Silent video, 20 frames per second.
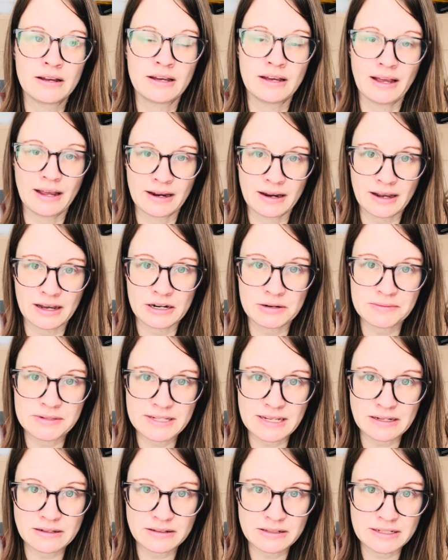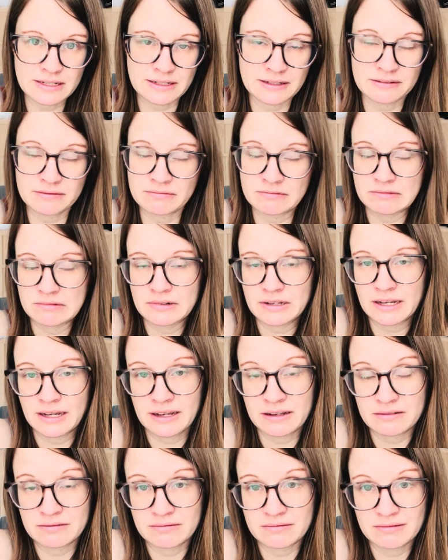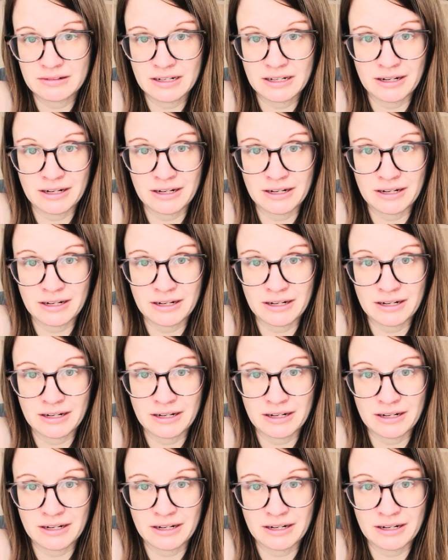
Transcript: and got him settled in. And,